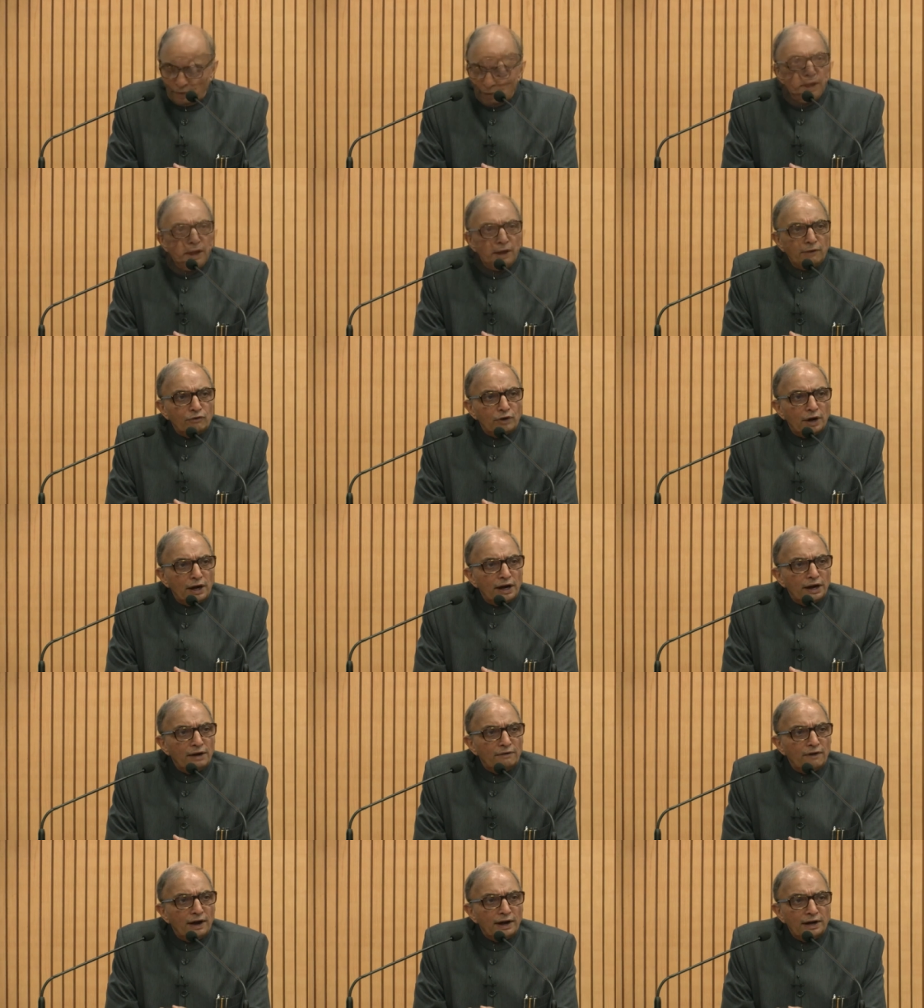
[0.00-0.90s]
Uh, we had
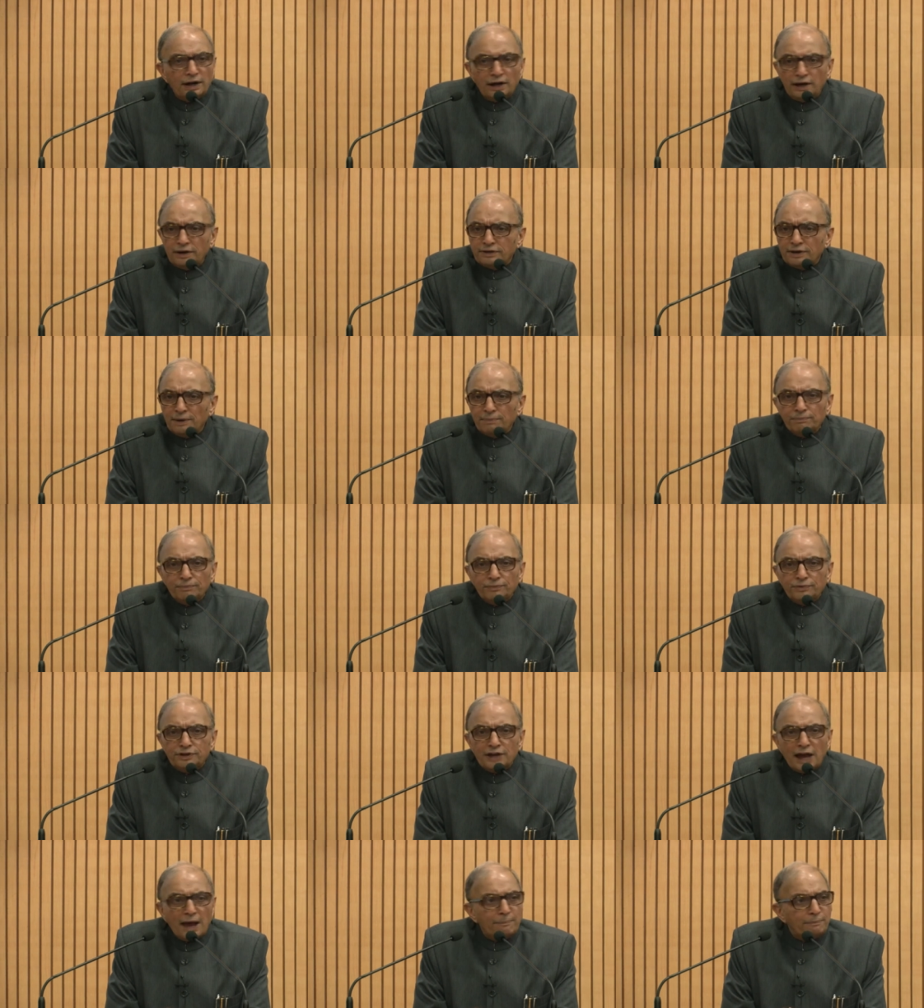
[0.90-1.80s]
invited some
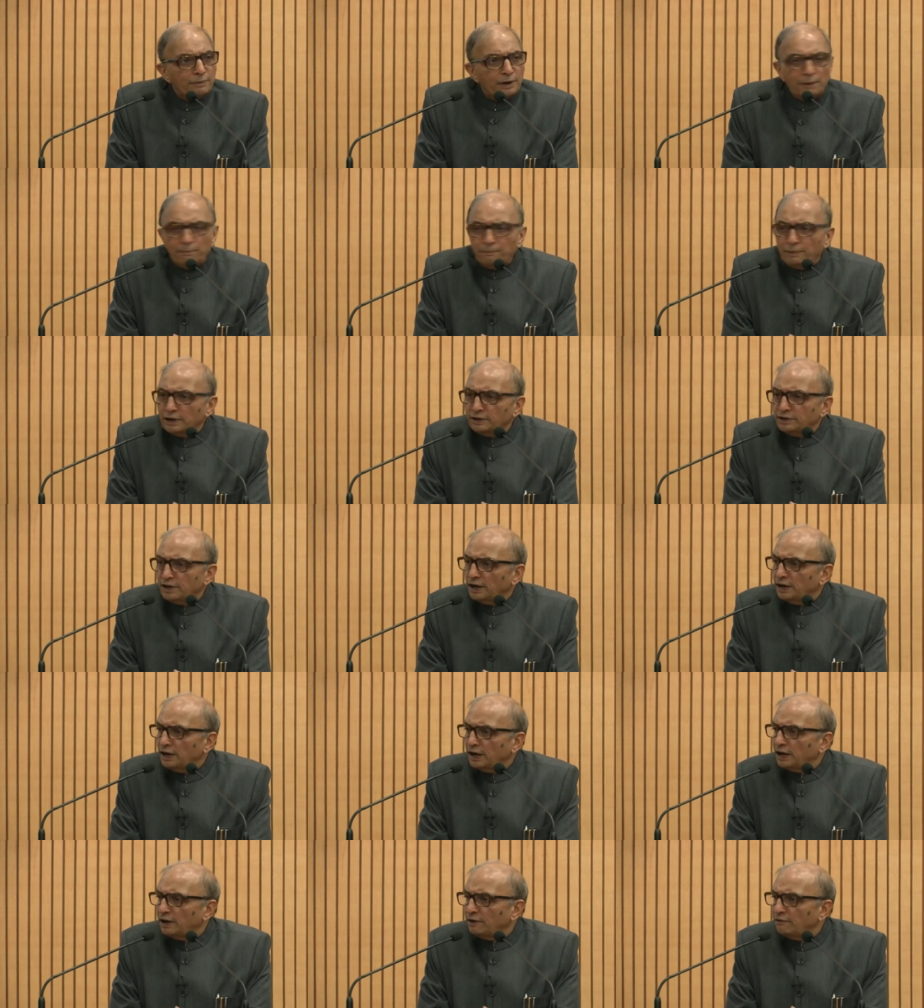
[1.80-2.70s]
SAP
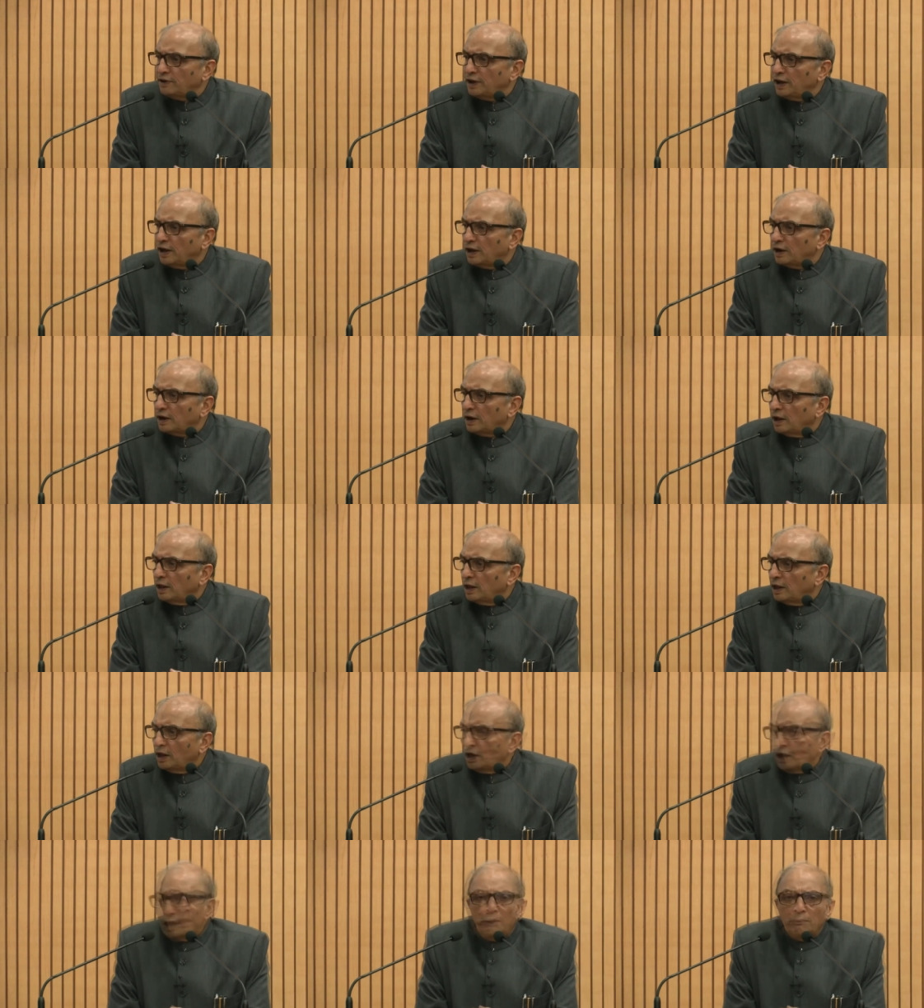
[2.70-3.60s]
representative here,
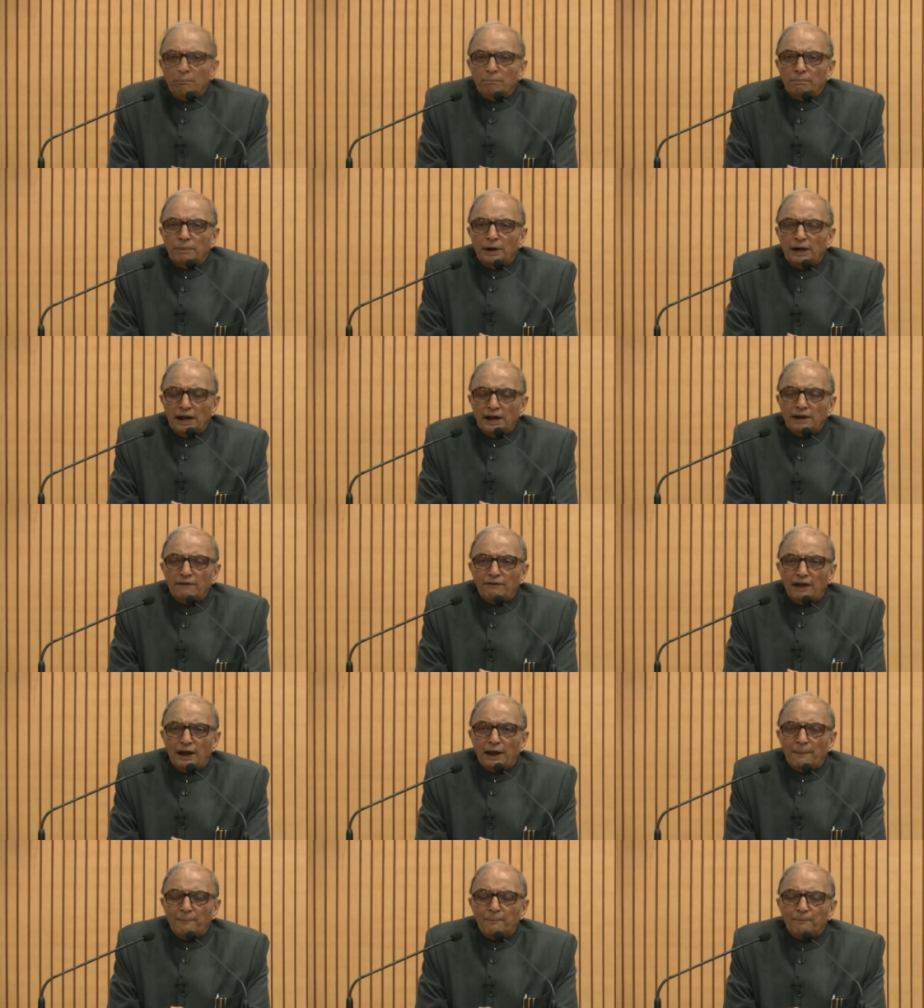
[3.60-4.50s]
but
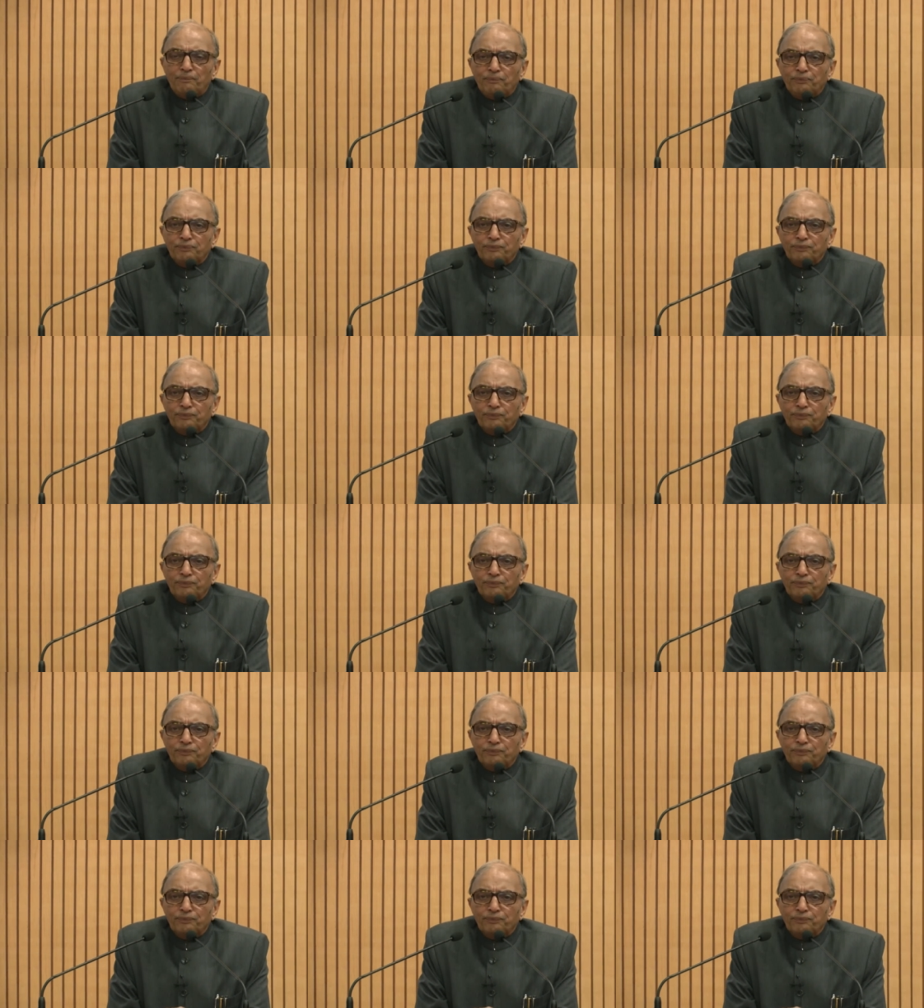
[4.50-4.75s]
anyway,